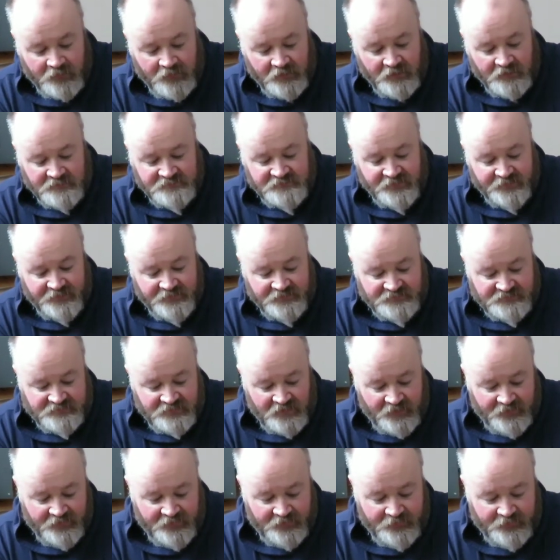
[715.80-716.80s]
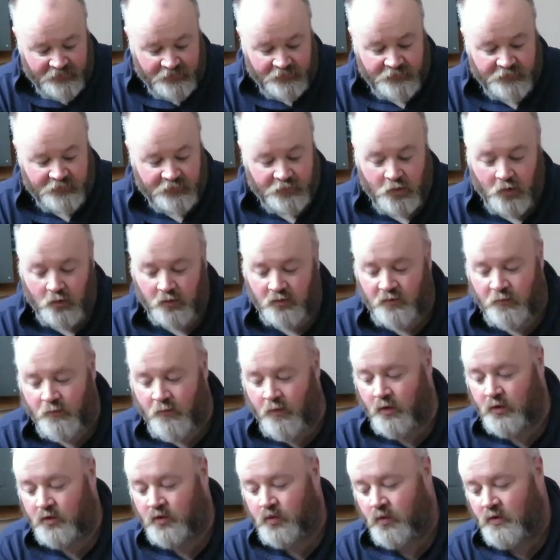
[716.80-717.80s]
is I decided to go
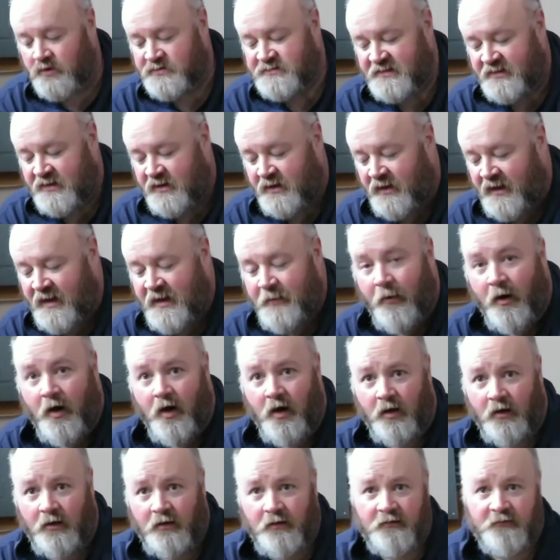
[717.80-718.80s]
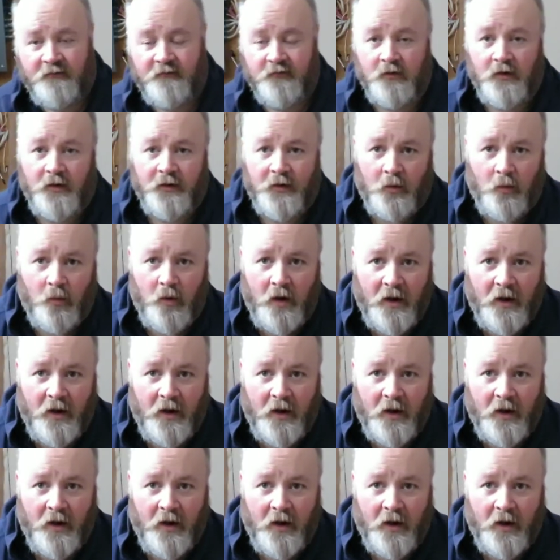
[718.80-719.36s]
more towards a clay ball for a little